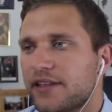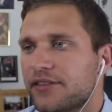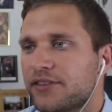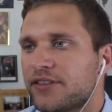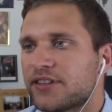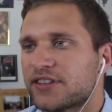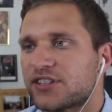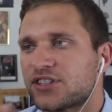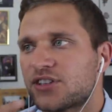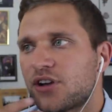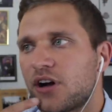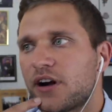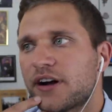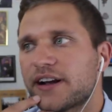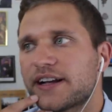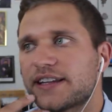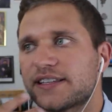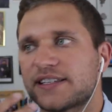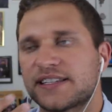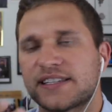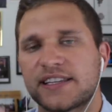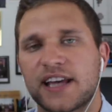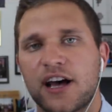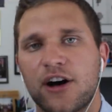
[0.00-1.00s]
The song
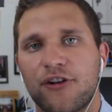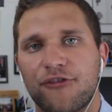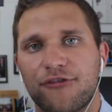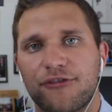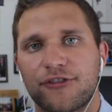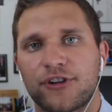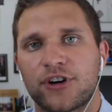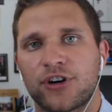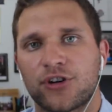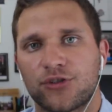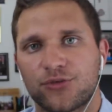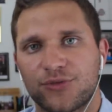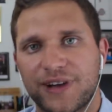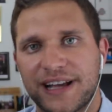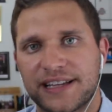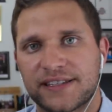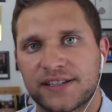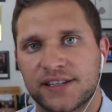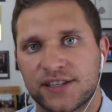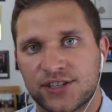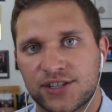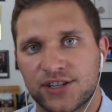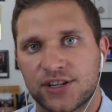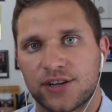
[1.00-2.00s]
itself
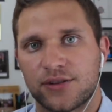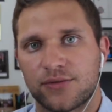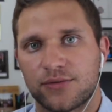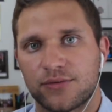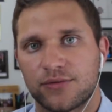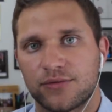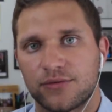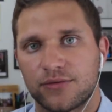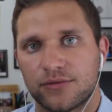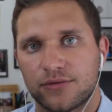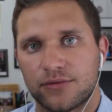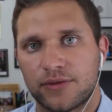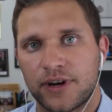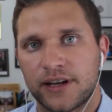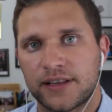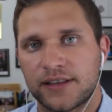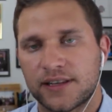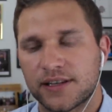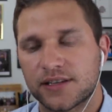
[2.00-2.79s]
caresses you, right?